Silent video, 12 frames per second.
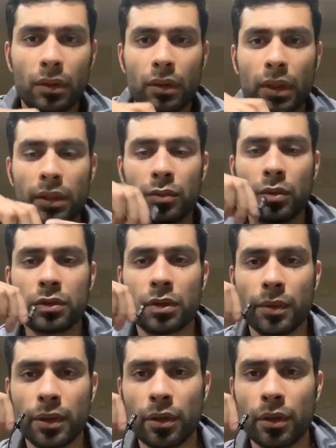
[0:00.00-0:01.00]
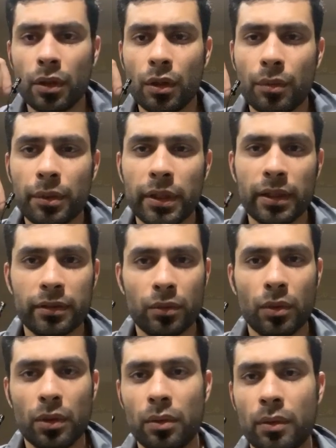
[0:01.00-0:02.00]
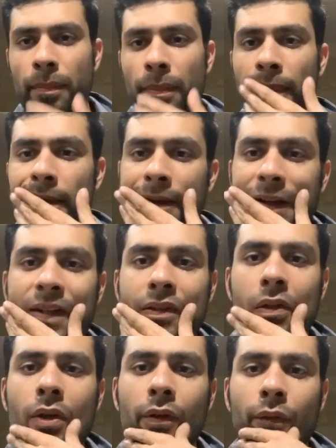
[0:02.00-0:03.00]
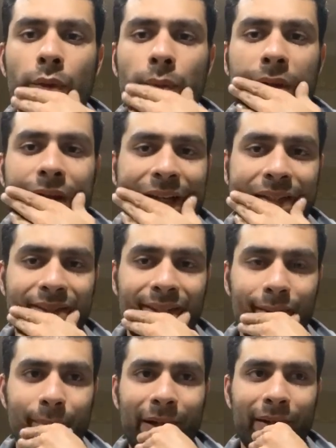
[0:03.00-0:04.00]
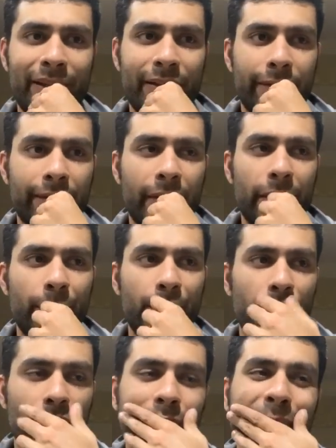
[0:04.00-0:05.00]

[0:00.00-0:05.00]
Guys, what's going on? I hope you guys are well. Guys, a lot of you have been asking about Keith Thurman.